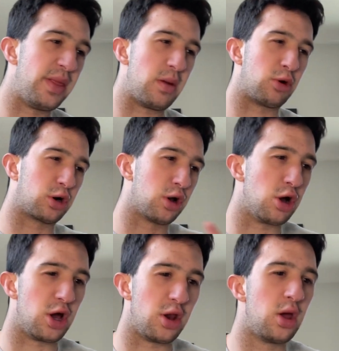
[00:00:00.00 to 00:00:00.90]
they were
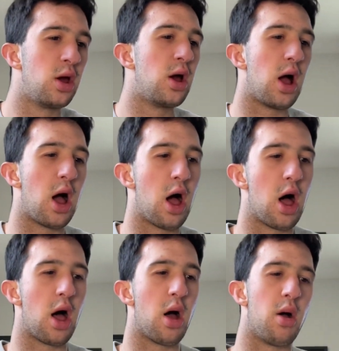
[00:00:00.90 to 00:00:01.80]
good.
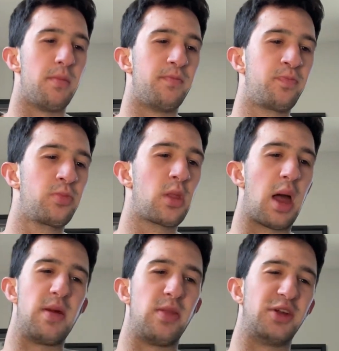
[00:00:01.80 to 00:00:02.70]

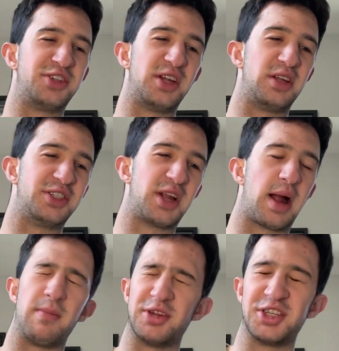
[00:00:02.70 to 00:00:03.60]
This is
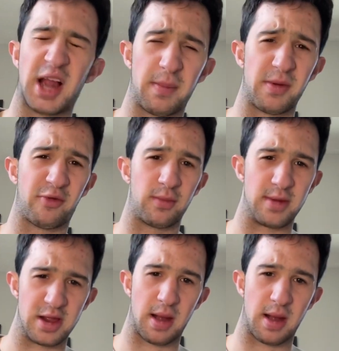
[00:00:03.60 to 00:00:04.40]
happy for me.